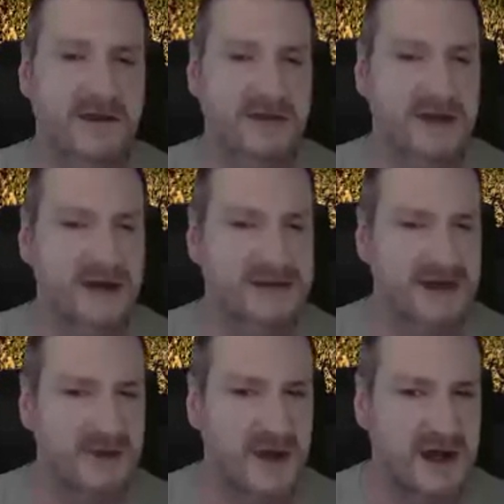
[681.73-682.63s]
I think the
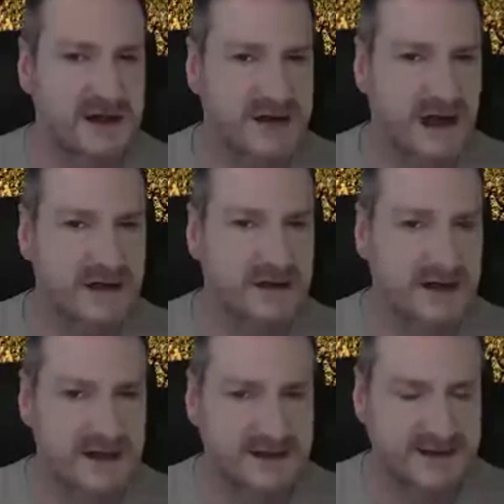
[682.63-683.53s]
next thing we're going to
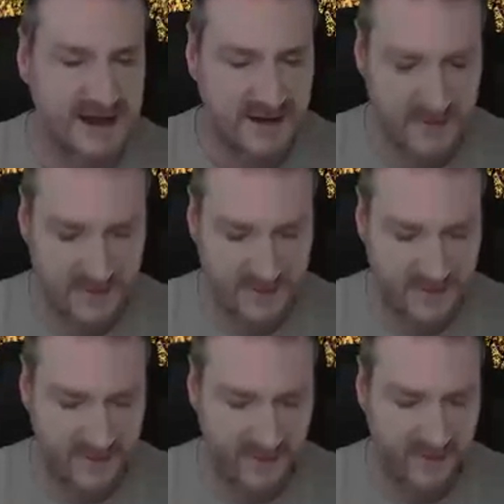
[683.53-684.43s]
tackle is
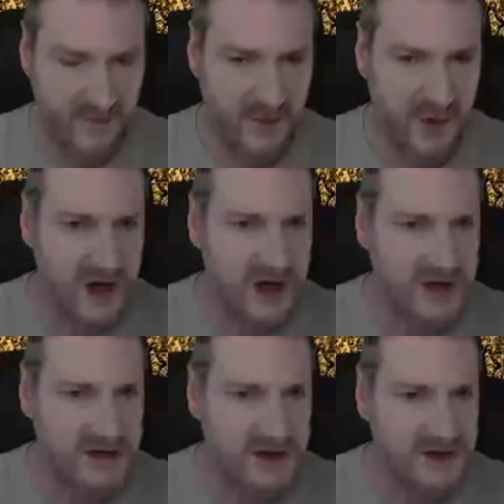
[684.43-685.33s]
um,
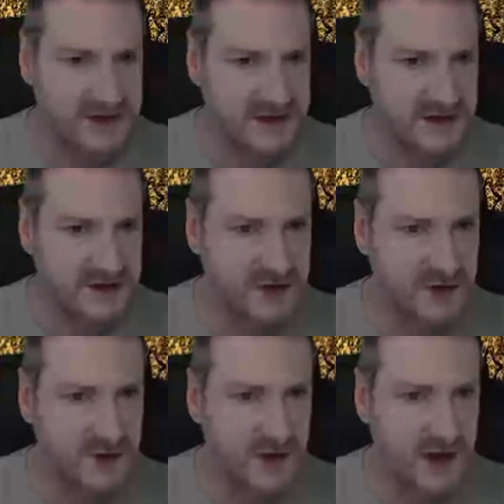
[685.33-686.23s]
bringing in those
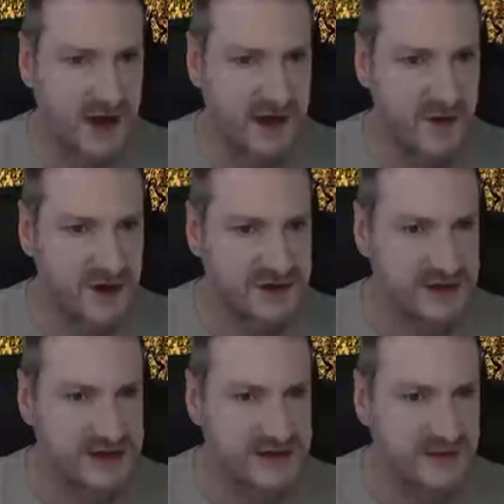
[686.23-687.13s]
two hero
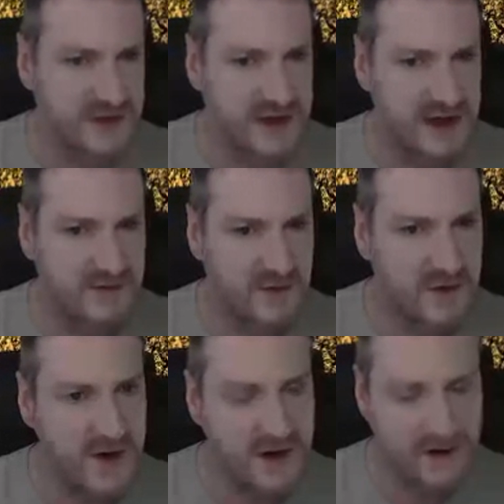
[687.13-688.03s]
trees for the
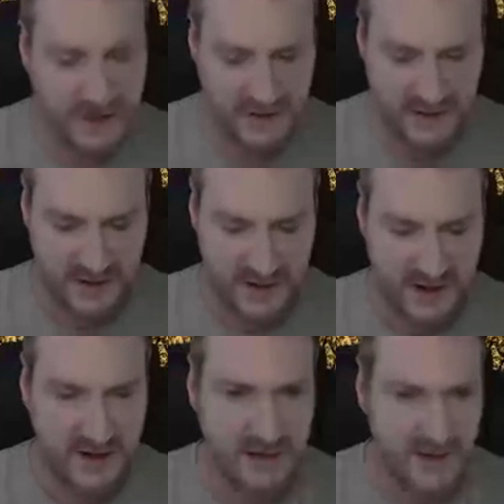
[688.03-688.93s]
foreground
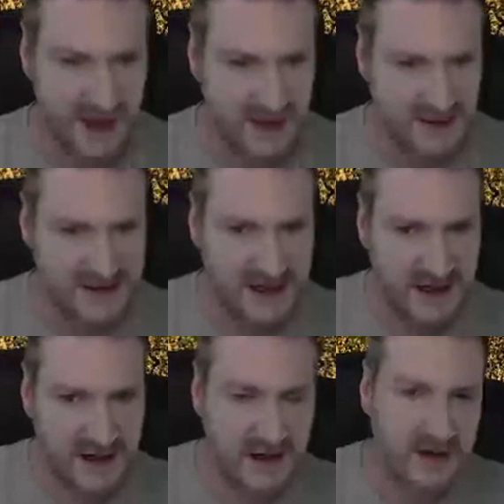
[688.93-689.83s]
that we're going to be
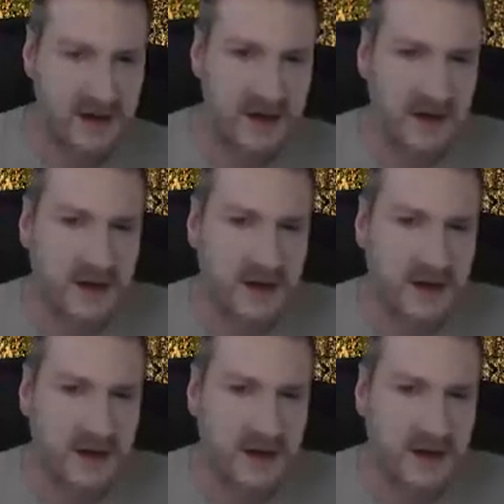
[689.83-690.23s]
sitting